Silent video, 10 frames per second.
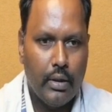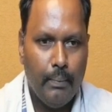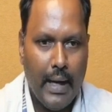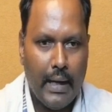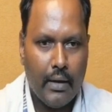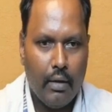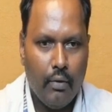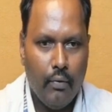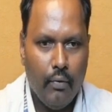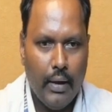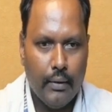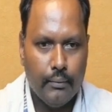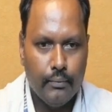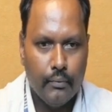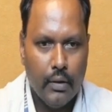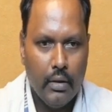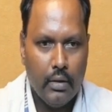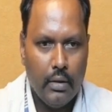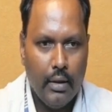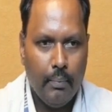pattern of a 1.
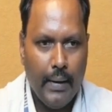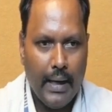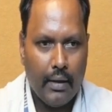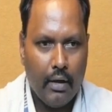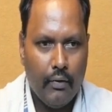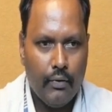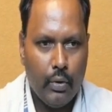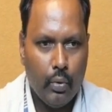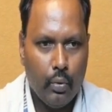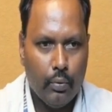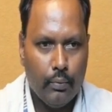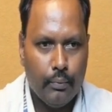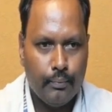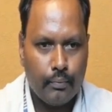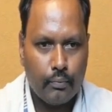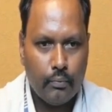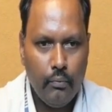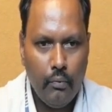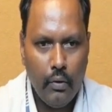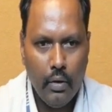Then pattern of the 2,
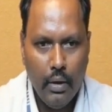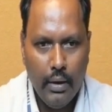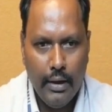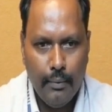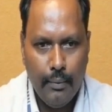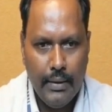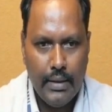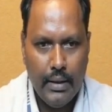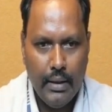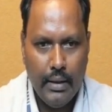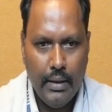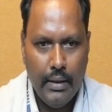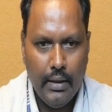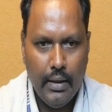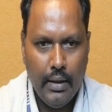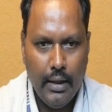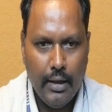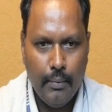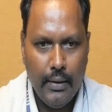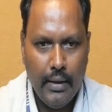ABC, DE,
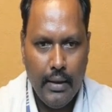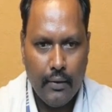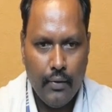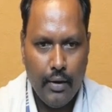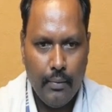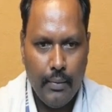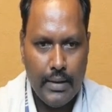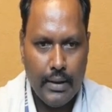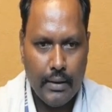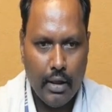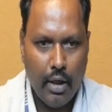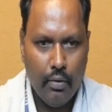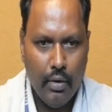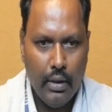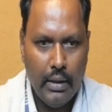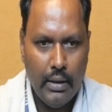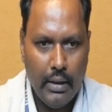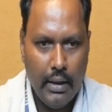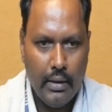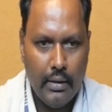AB, FA, BC. Now
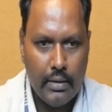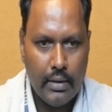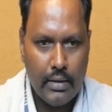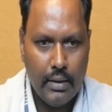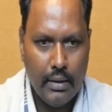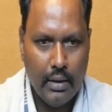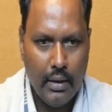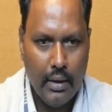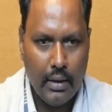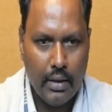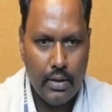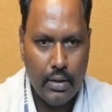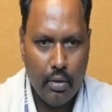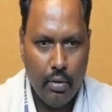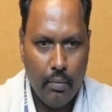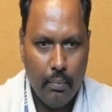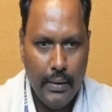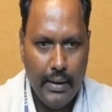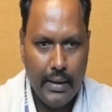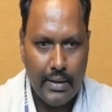A is a single data 0,
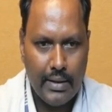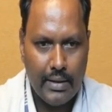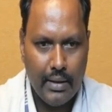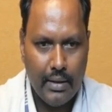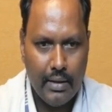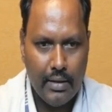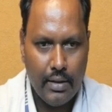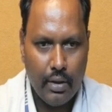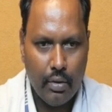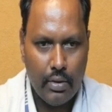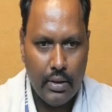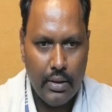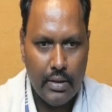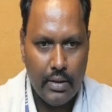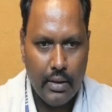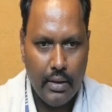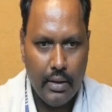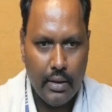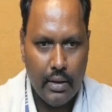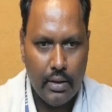B is a single 0, C is a
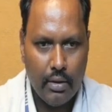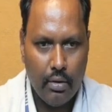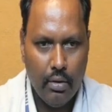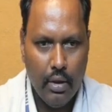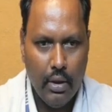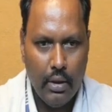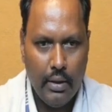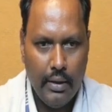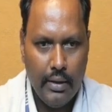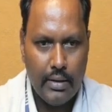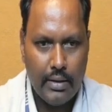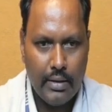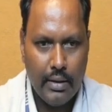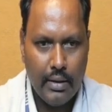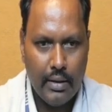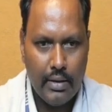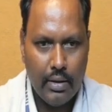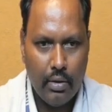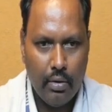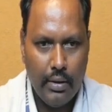single 0, D is a single
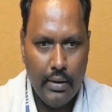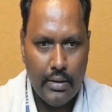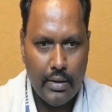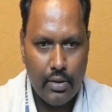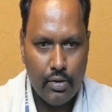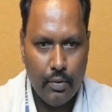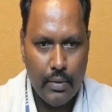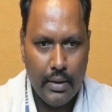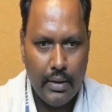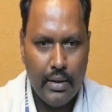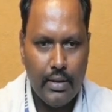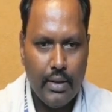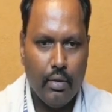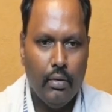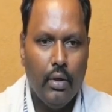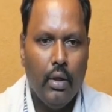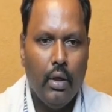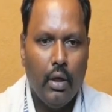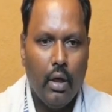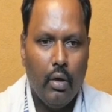0, E is also be single 0.
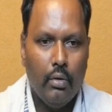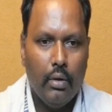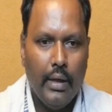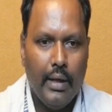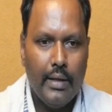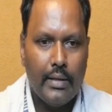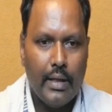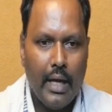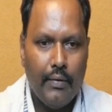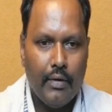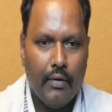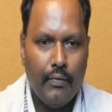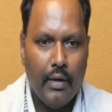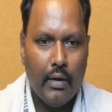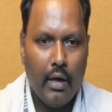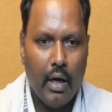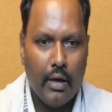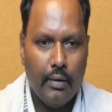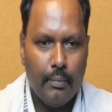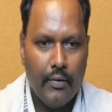Now A is having of a
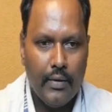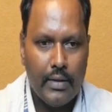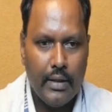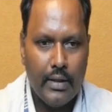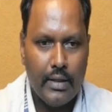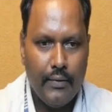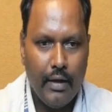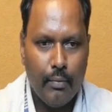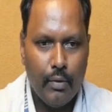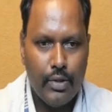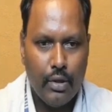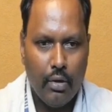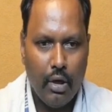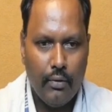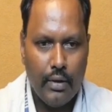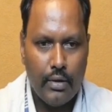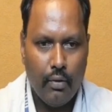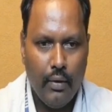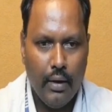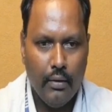already previously it is available 0, now it is a
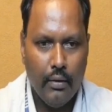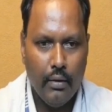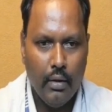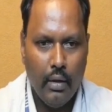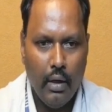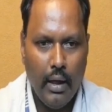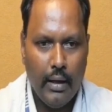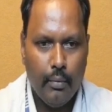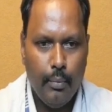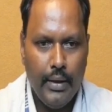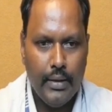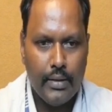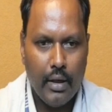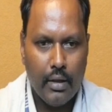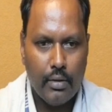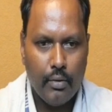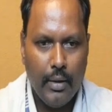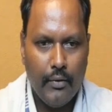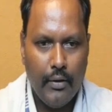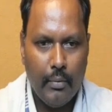1, and B is also be
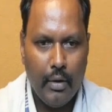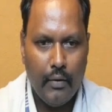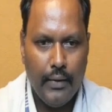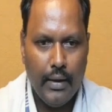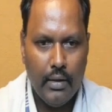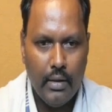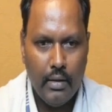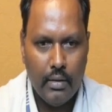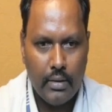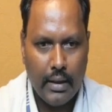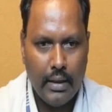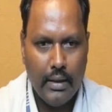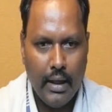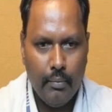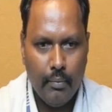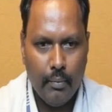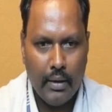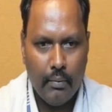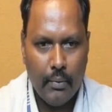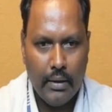available of a second time, but
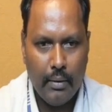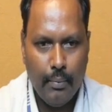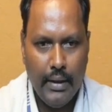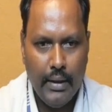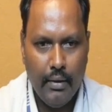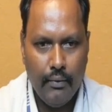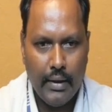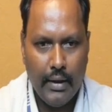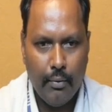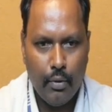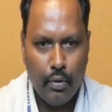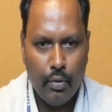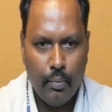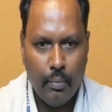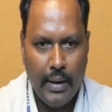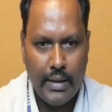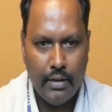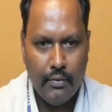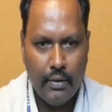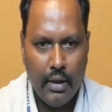in the B we can able to
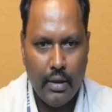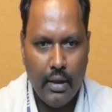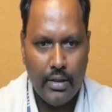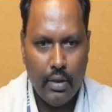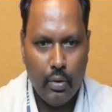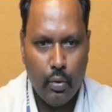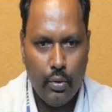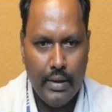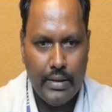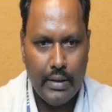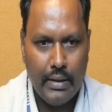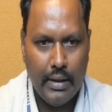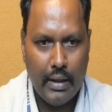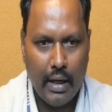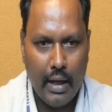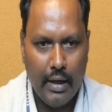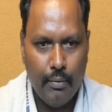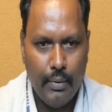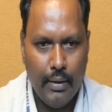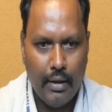matching with that as a 2 digit data
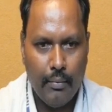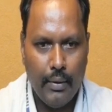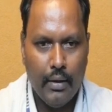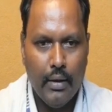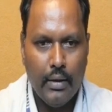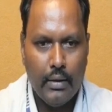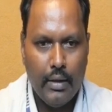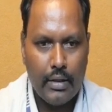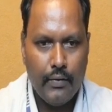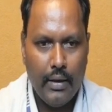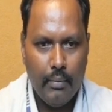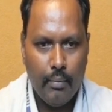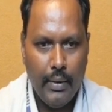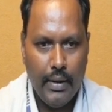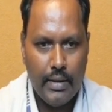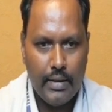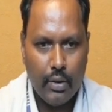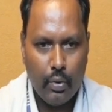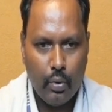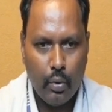AB. That's why B is a
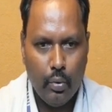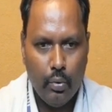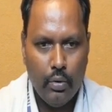2.